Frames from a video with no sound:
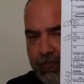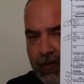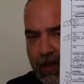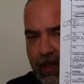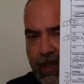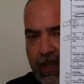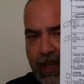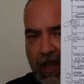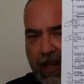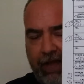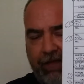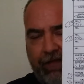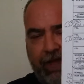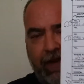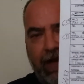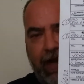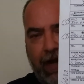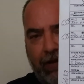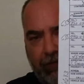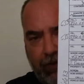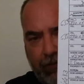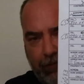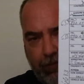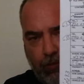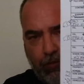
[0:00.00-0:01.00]
And then I
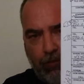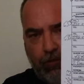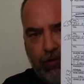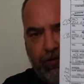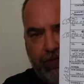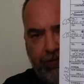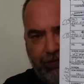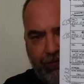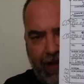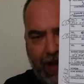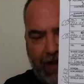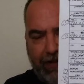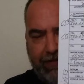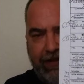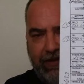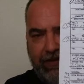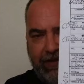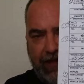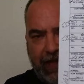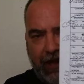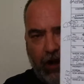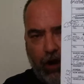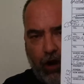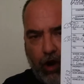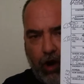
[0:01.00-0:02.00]
reported the fact that they
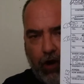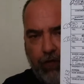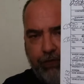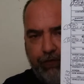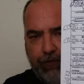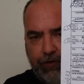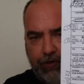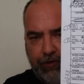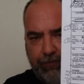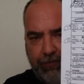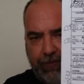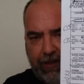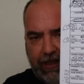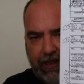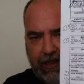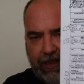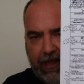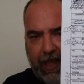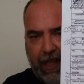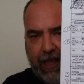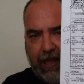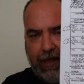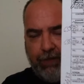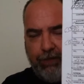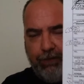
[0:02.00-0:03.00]
offered me
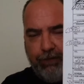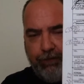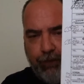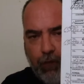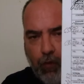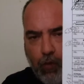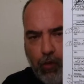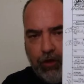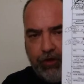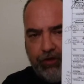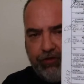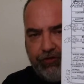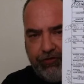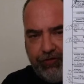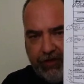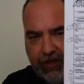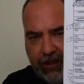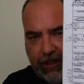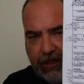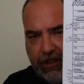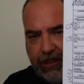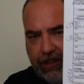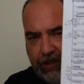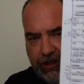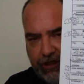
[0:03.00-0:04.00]
a
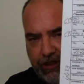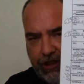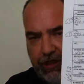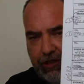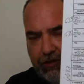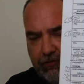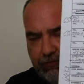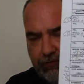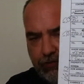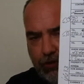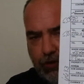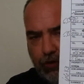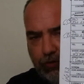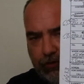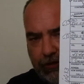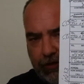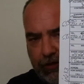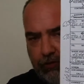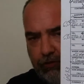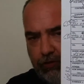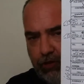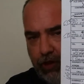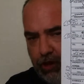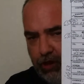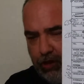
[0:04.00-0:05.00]
14-year-old little
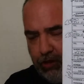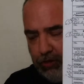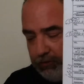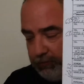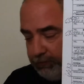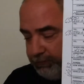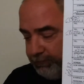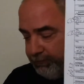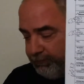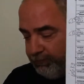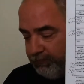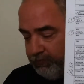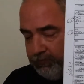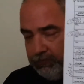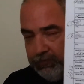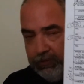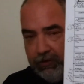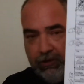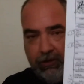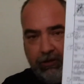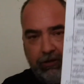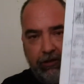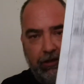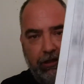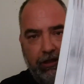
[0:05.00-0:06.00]
girl.
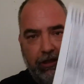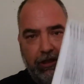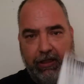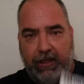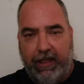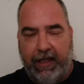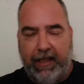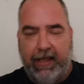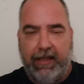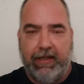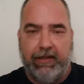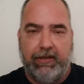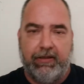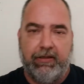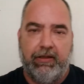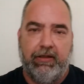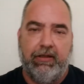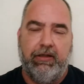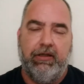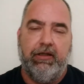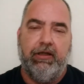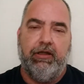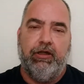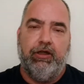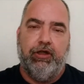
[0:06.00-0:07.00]
Again,
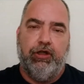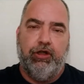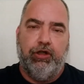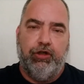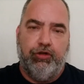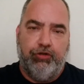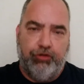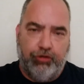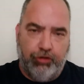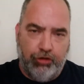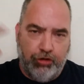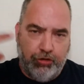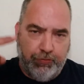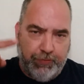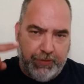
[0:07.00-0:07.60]
TubeU